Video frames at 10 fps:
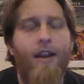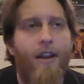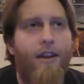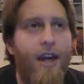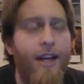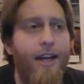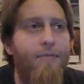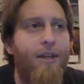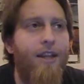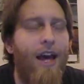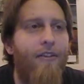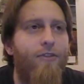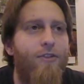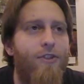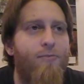That had me
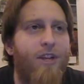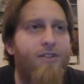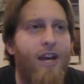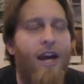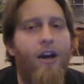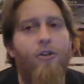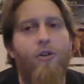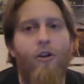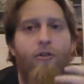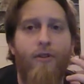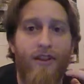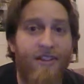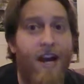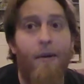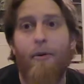laughing just because of how over the
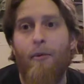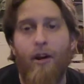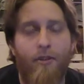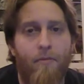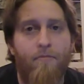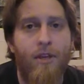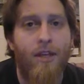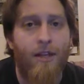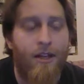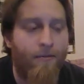top it wound up being.